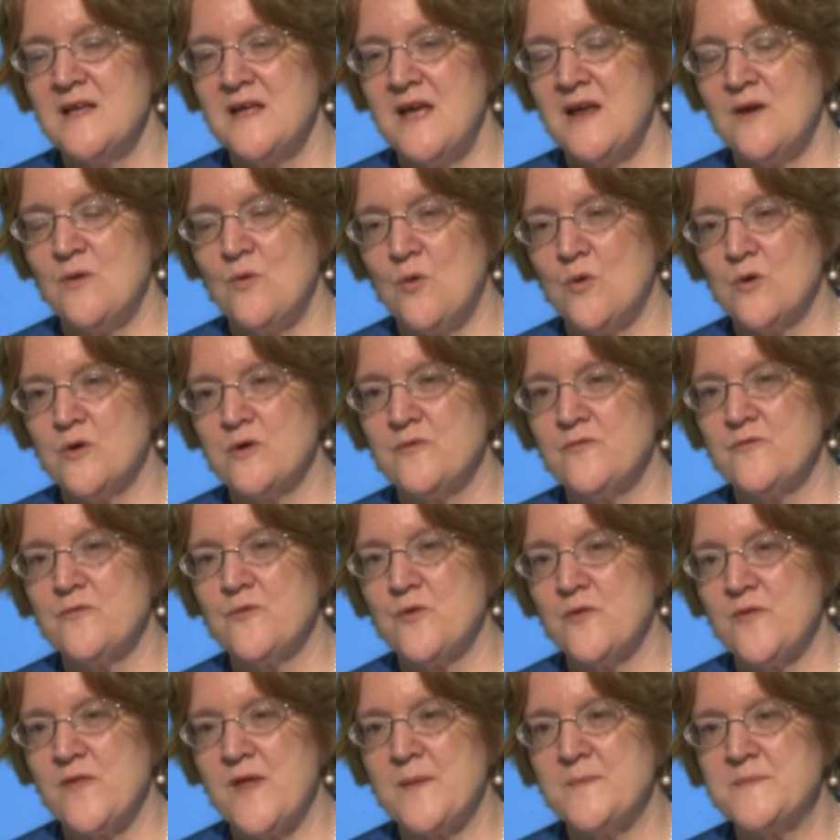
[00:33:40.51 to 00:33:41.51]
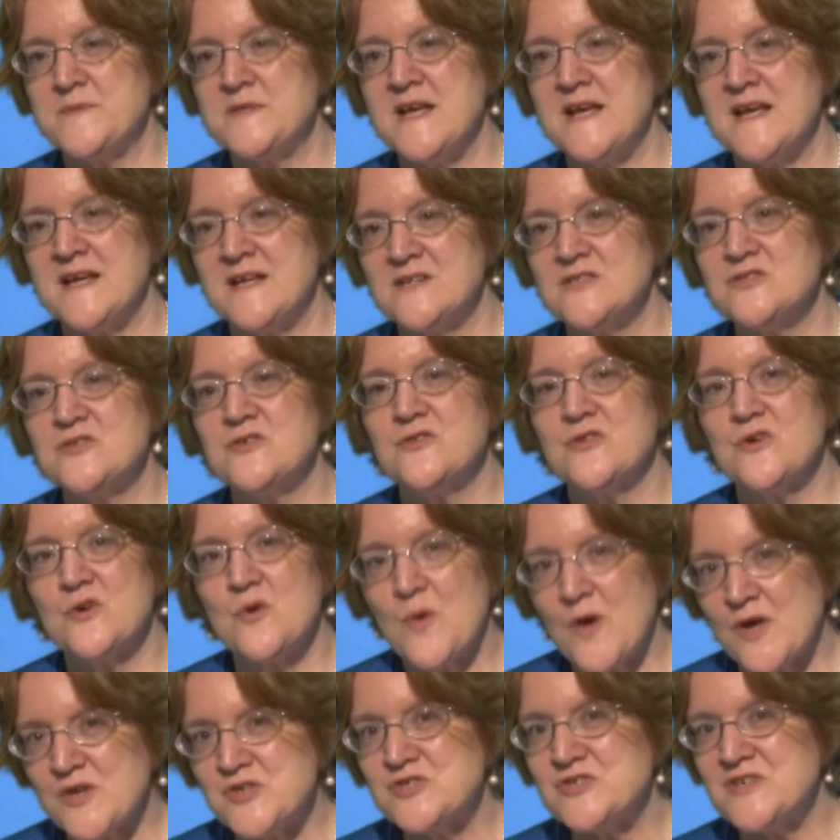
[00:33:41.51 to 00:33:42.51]
in order for them to answer the
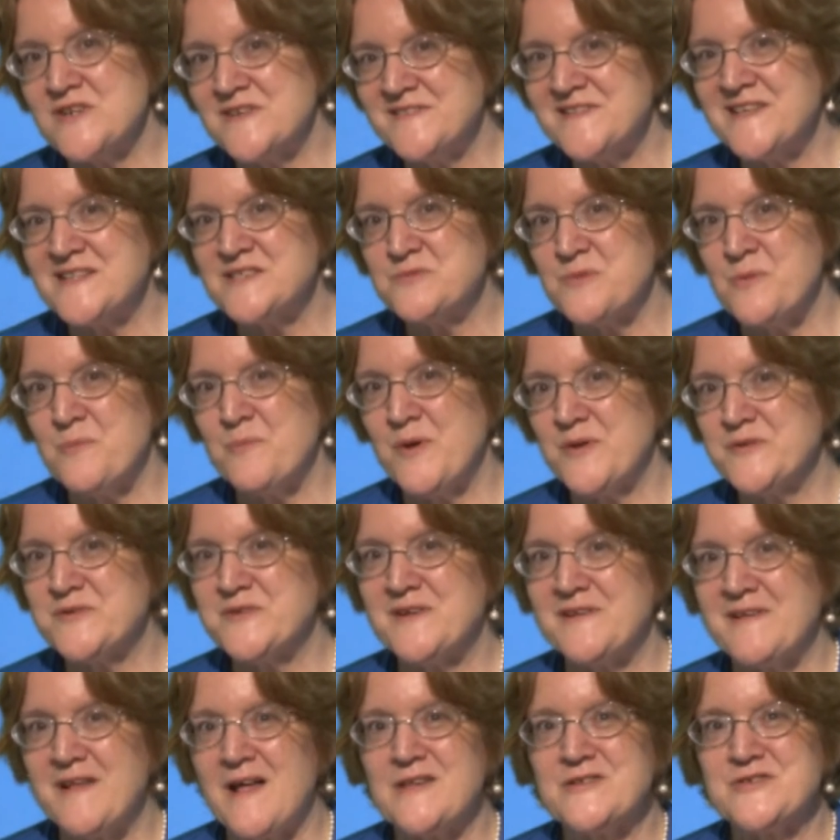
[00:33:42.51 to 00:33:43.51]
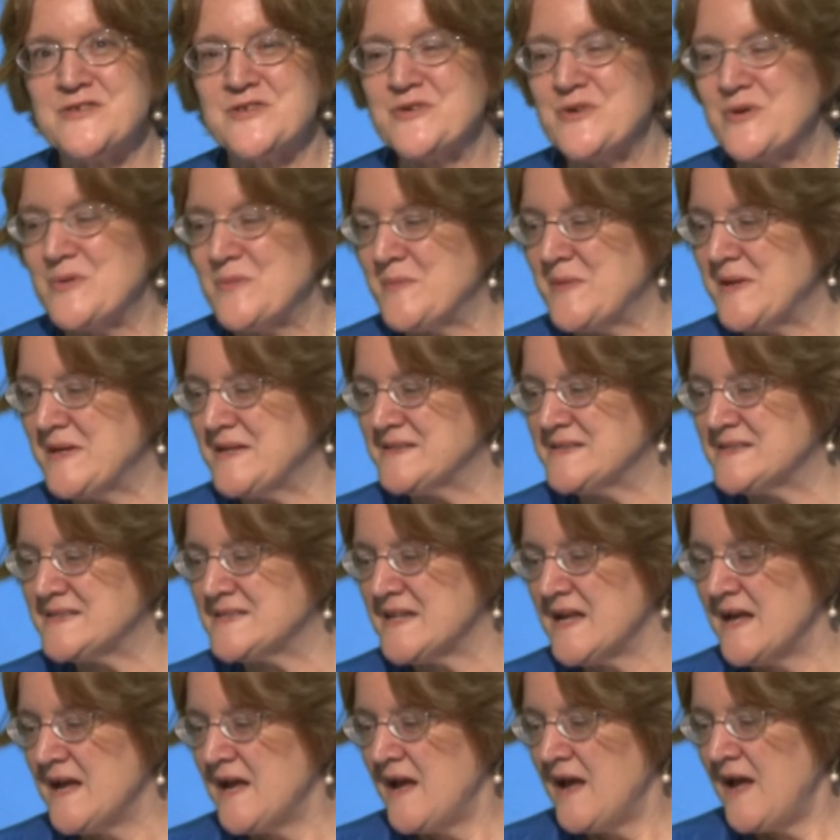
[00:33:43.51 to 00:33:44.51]
question. That's what multi-logical
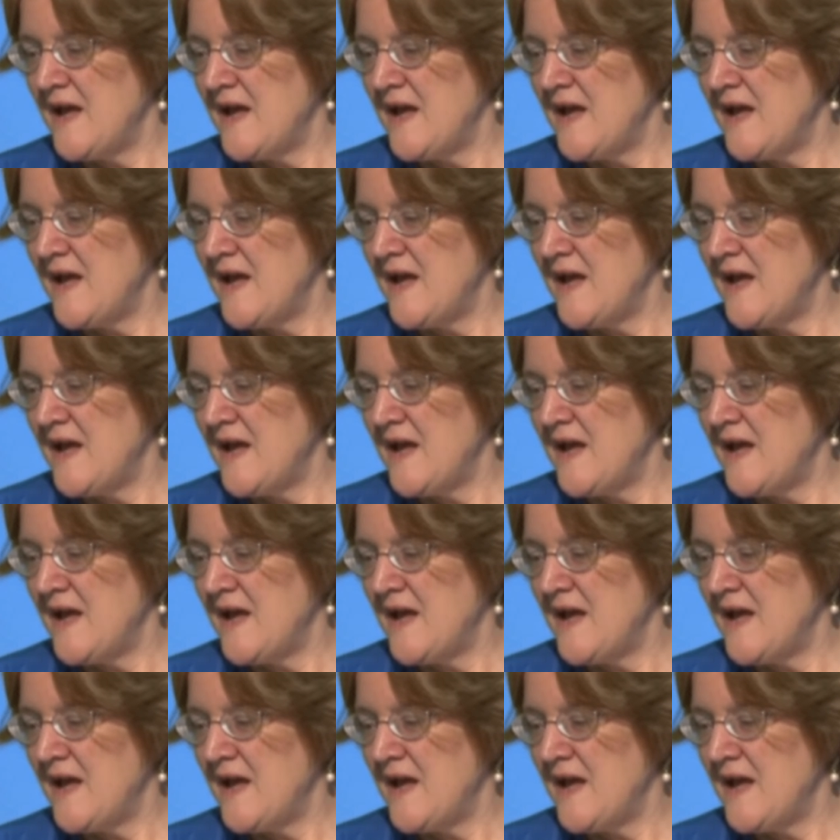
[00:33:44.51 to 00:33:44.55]
means.